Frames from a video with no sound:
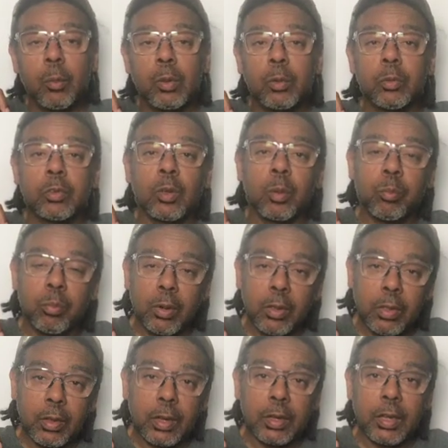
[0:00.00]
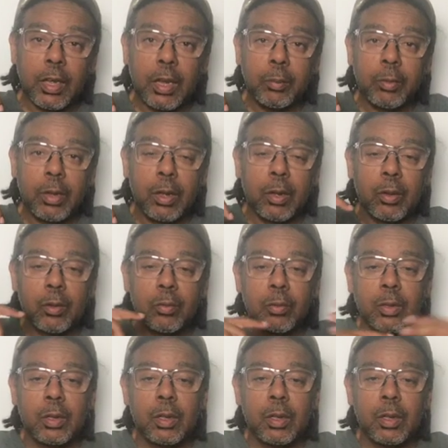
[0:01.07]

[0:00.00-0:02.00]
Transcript: but it was her brother that came down.